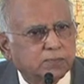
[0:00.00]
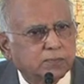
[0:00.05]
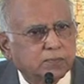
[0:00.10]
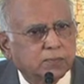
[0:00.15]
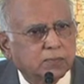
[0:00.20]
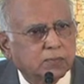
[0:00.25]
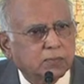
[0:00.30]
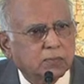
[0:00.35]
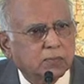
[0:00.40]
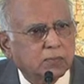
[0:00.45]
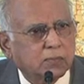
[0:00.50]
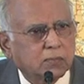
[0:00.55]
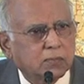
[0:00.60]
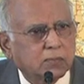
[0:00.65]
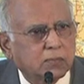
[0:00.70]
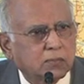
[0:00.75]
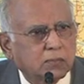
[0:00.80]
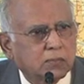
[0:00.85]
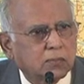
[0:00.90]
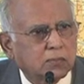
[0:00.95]

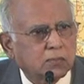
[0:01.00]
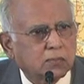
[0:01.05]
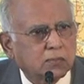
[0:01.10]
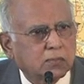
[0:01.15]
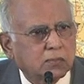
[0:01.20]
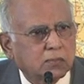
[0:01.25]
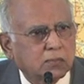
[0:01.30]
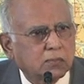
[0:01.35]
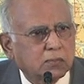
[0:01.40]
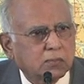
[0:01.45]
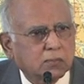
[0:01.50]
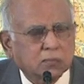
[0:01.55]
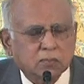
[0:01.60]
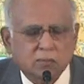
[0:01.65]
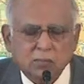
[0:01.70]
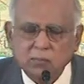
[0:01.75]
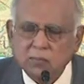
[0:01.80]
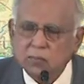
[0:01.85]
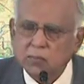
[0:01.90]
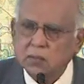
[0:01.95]

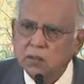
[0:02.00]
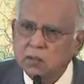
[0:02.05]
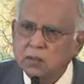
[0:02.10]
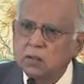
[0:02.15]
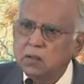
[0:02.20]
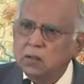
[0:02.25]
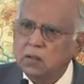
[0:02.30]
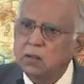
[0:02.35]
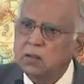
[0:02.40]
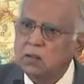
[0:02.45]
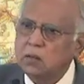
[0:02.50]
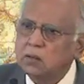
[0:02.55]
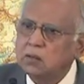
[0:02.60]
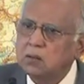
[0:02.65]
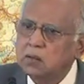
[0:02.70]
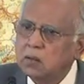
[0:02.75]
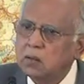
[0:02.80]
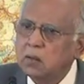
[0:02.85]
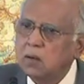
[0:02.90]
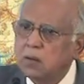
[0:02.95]

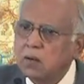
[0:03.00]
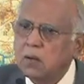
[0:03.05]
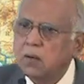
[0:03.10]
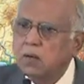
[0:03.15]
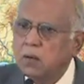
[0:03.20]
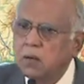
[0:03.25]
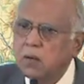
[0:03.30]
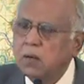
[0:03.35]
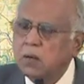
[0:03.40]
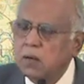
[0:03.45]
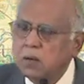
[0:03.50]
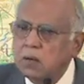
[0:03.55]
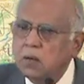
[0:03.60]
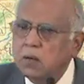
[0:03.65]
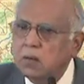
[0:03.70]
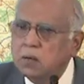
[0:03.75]
[no speech]